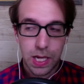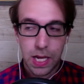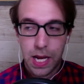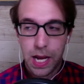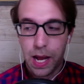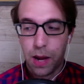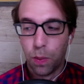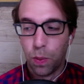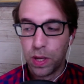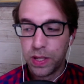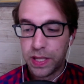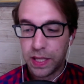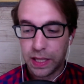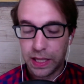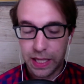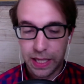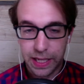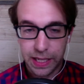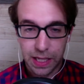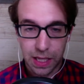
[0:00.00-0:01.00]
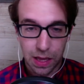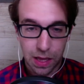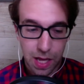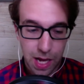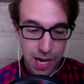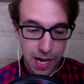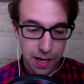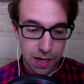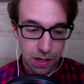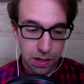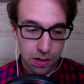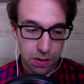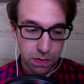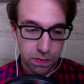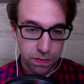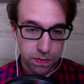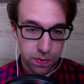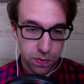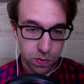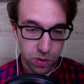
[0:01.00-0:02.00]
and wasn't getting a lot
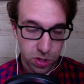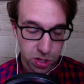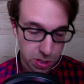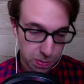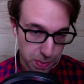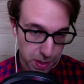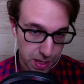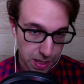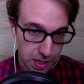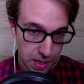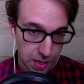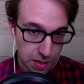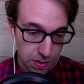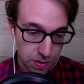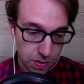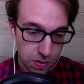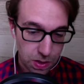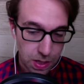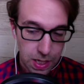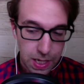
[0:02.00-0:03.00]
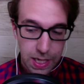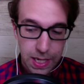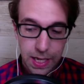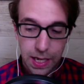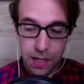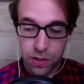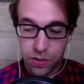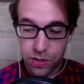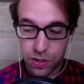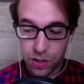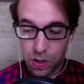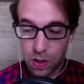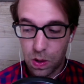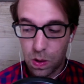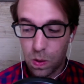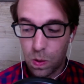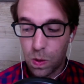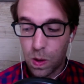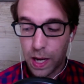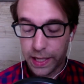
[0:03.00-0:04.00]
of response. And
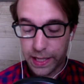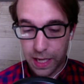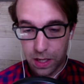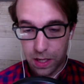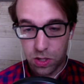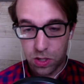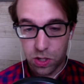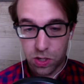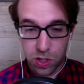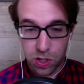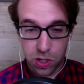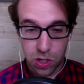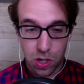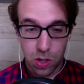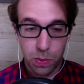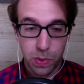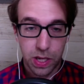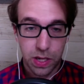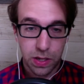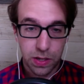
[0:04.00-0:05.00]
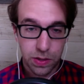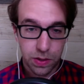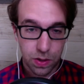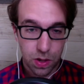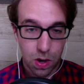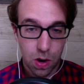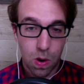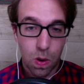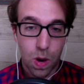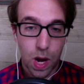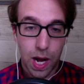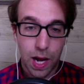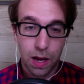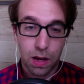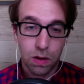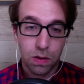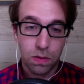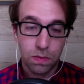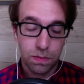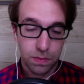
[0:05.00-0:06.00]
so I kind of just determined,
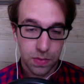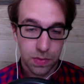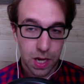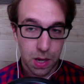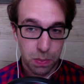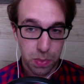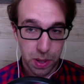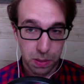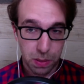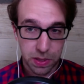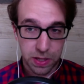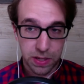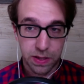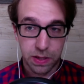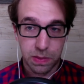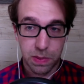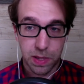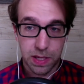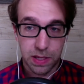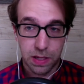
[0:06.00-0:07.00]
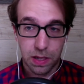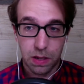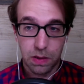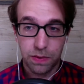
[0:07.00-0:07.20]
I'll publish this myself.